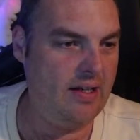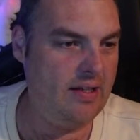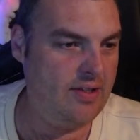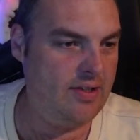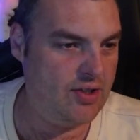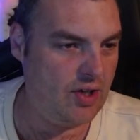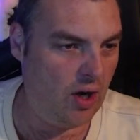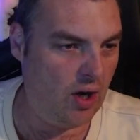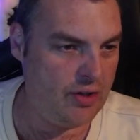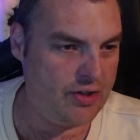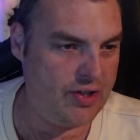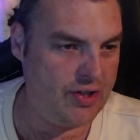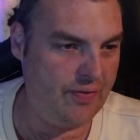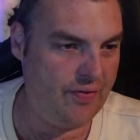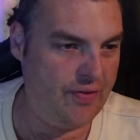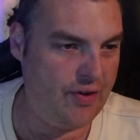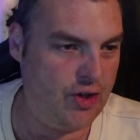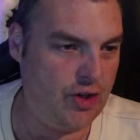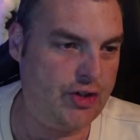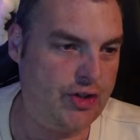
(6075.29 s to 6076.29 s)
Dawson
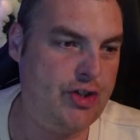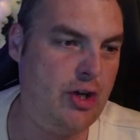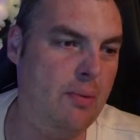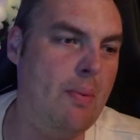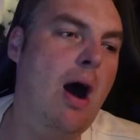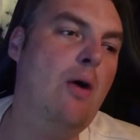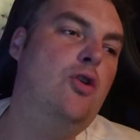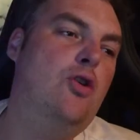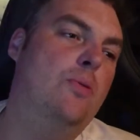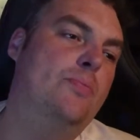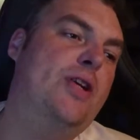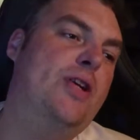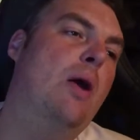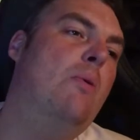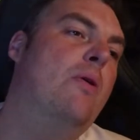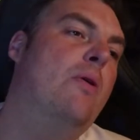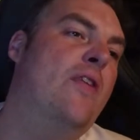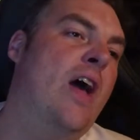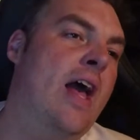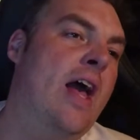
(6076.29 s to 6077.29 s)
somehow comes out
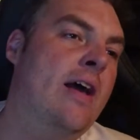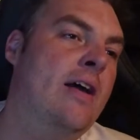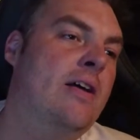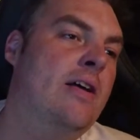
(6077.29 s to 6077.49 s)
with it.